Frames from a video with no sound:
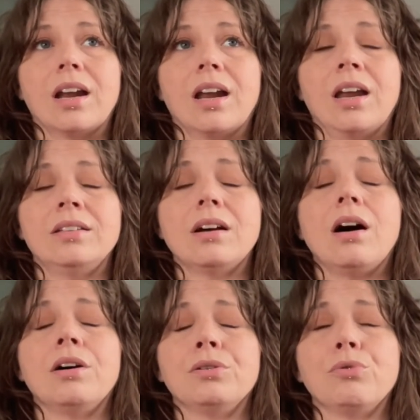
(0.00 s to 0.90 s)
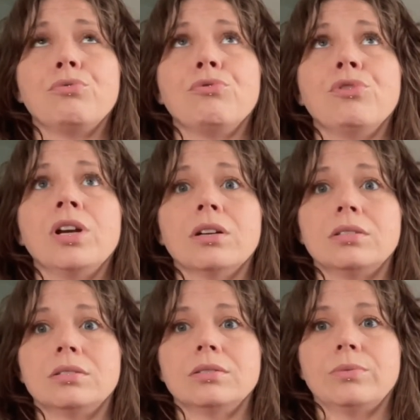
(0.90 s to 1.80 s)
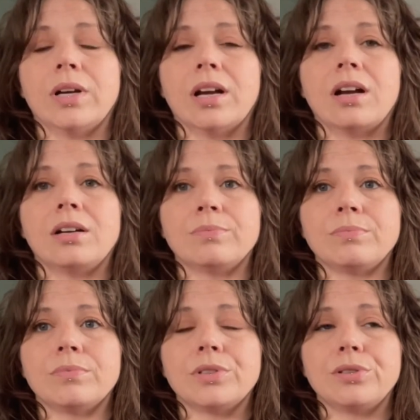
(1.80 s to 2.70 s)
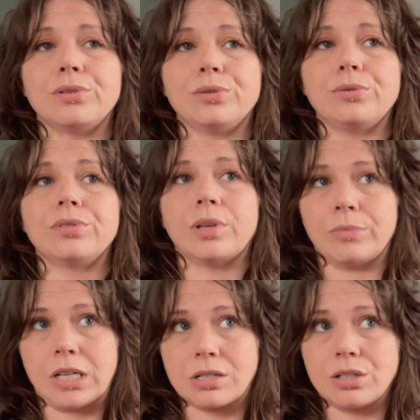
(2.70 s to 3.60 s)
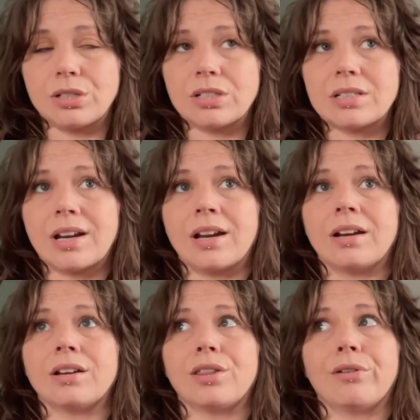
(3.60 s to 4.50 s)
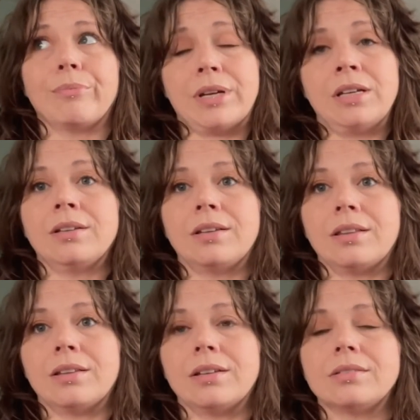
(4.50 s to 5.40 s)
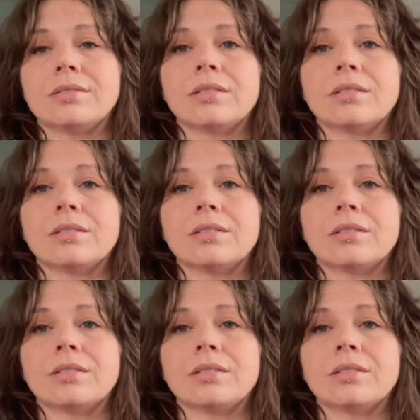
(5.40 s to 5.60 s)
is unreal when it comes to some doctors and their opinions on things.